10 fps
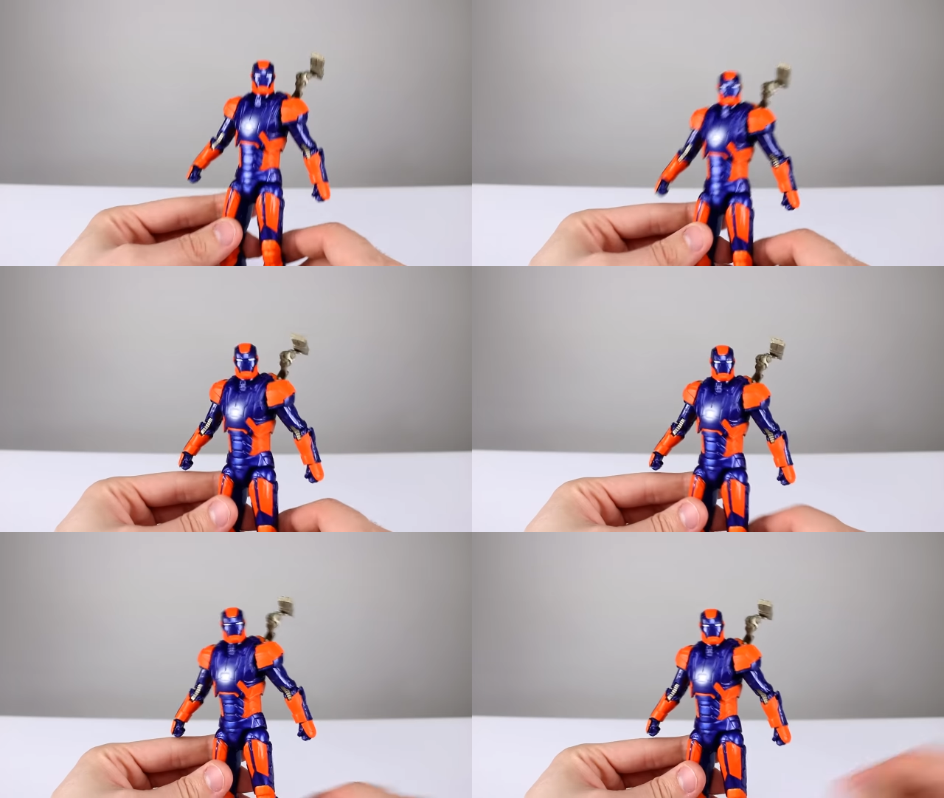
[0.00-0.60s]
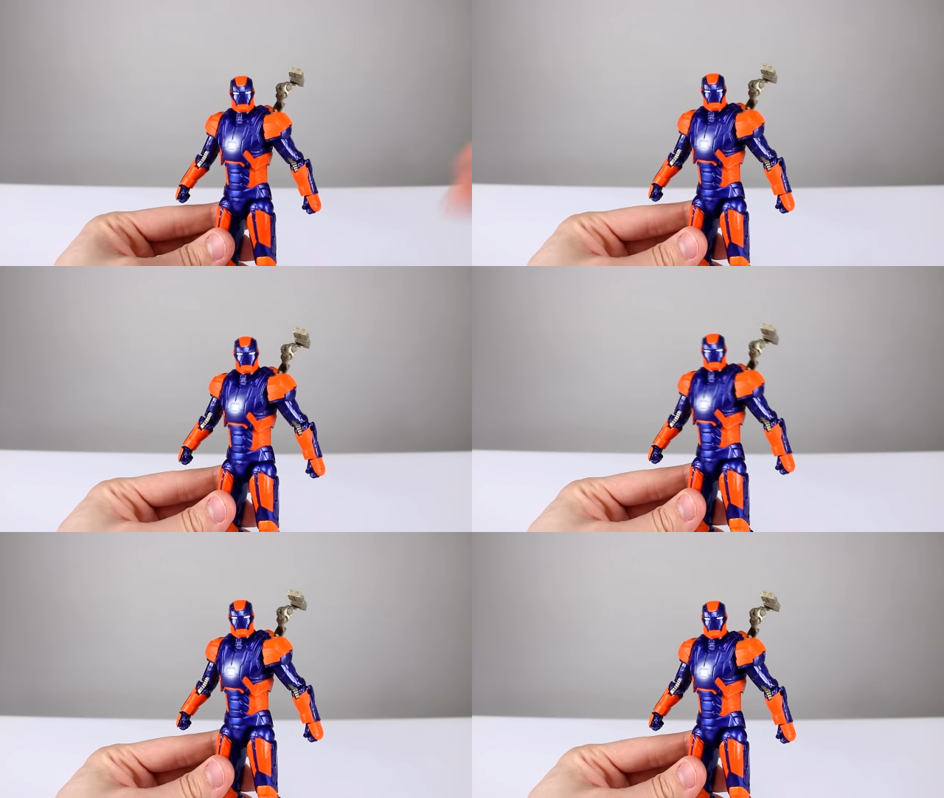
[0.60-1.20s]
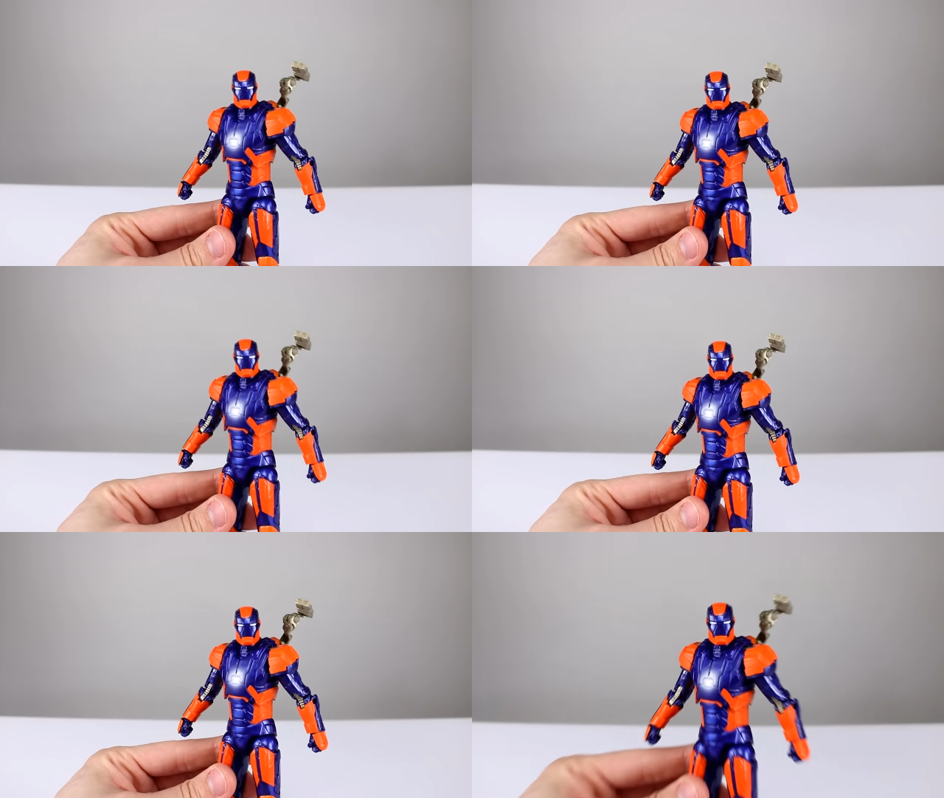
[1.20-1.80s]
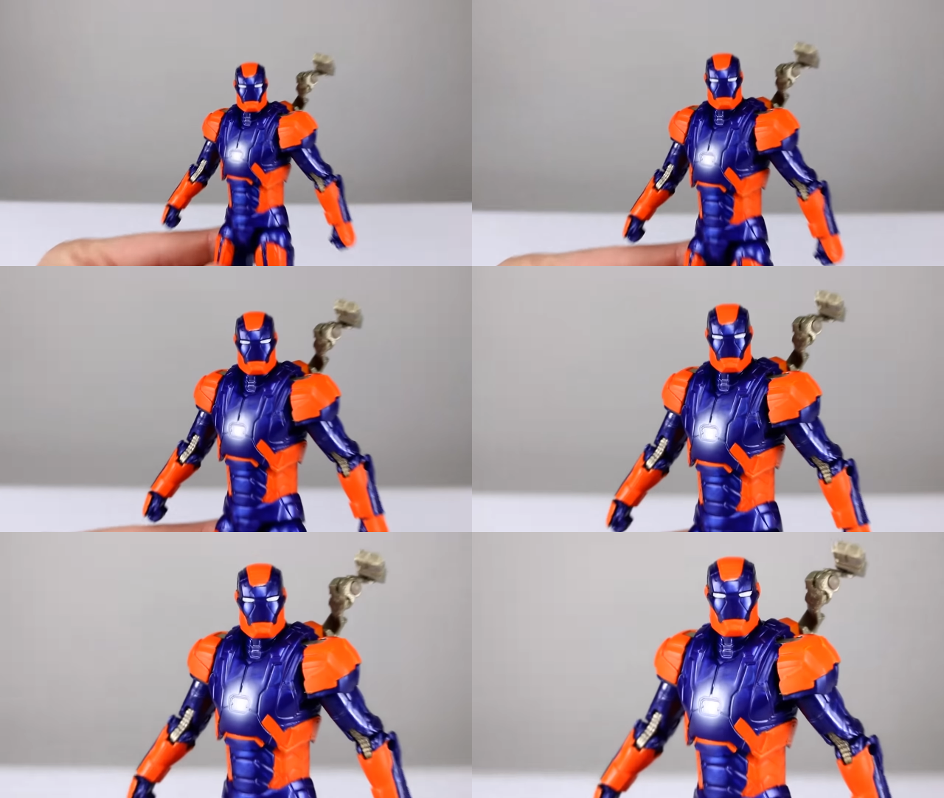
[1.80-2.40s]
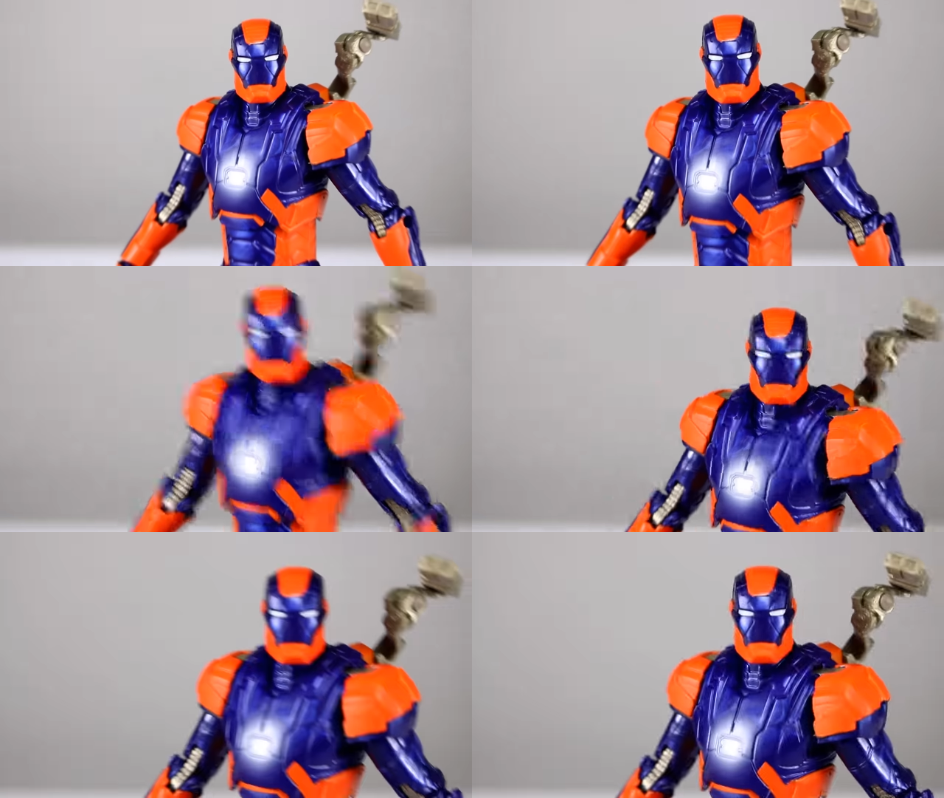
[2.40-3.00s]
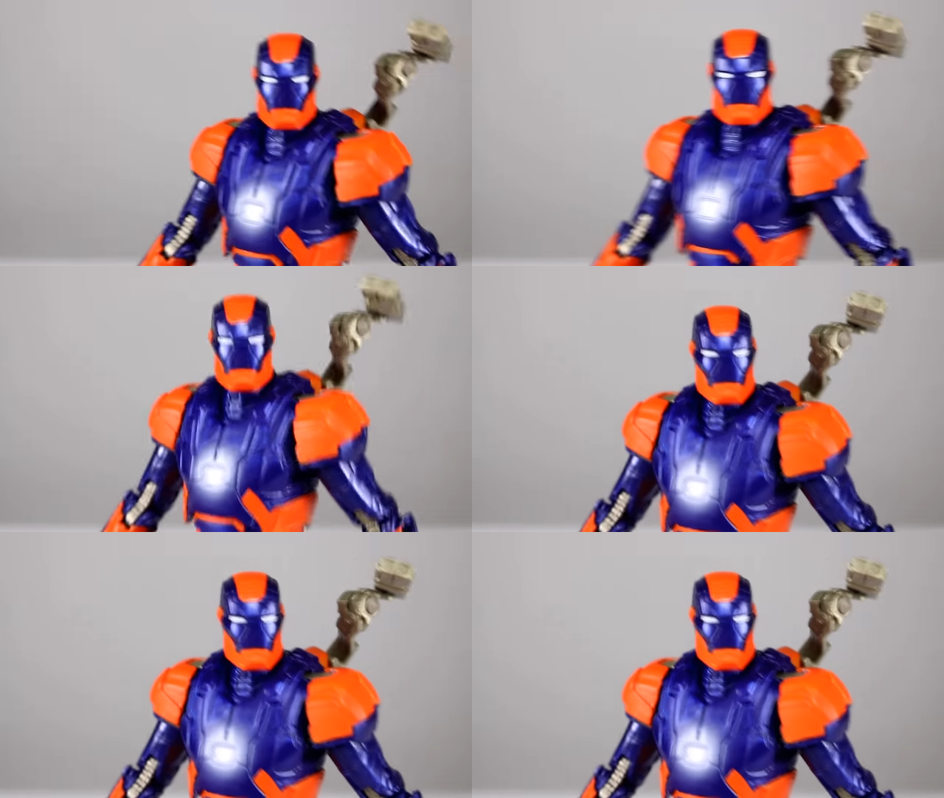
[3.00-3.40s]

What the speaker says: Nobody's mouth can be seen.